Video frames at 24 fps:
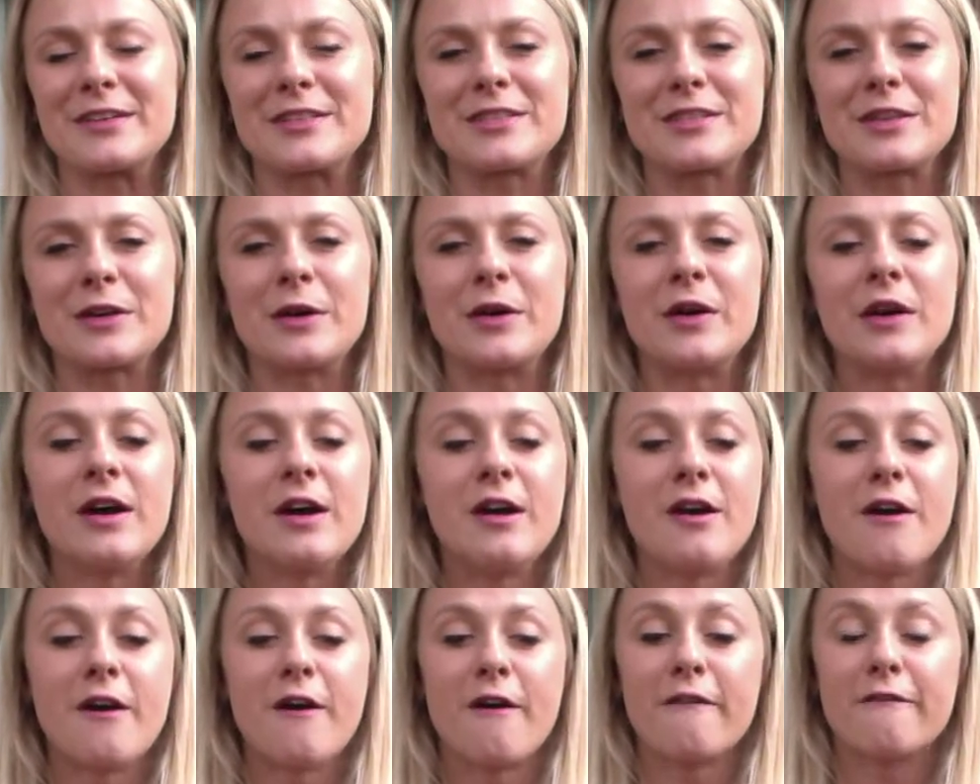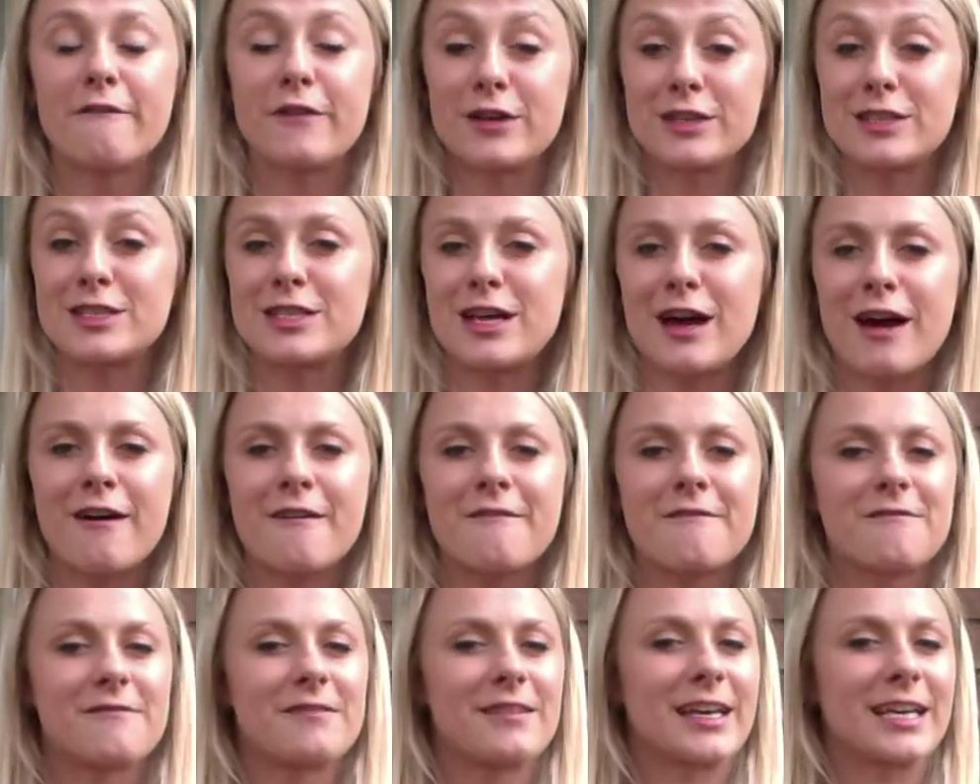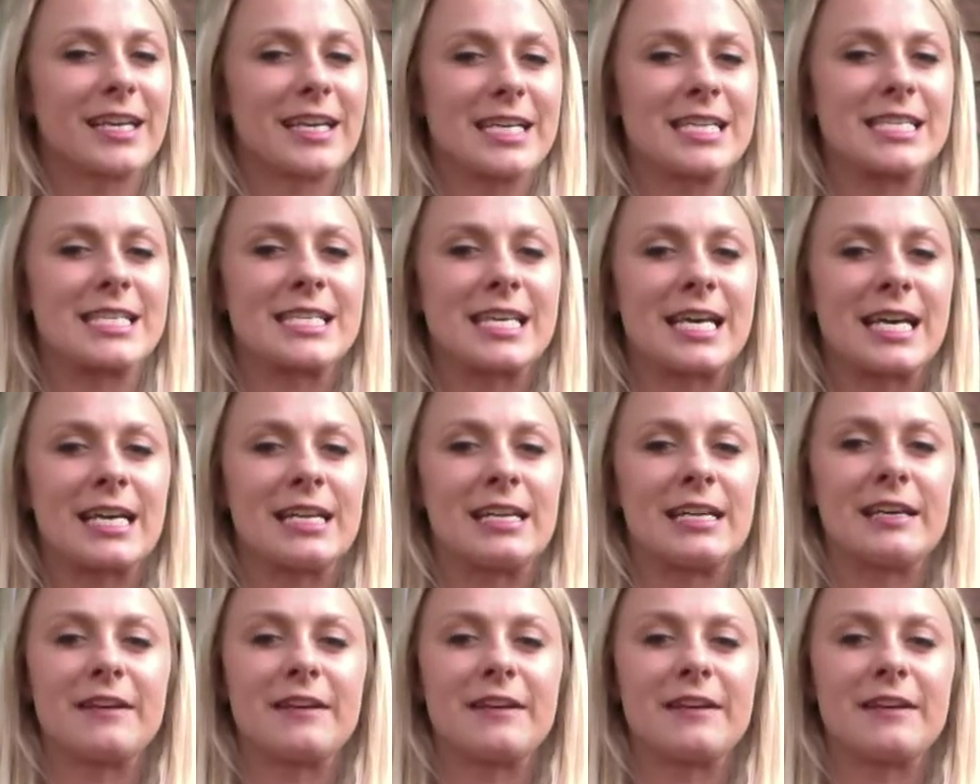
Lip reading: So first off, like I said,